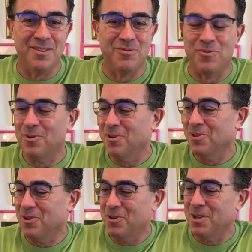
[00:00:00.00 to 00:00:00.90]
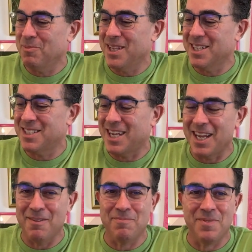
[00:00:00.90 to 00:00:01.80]
for loaning me this
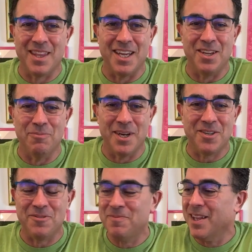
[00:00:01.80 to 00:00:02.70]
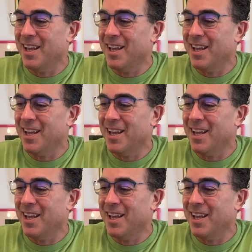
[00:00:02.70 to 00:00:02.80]
game. Thank you, Michael.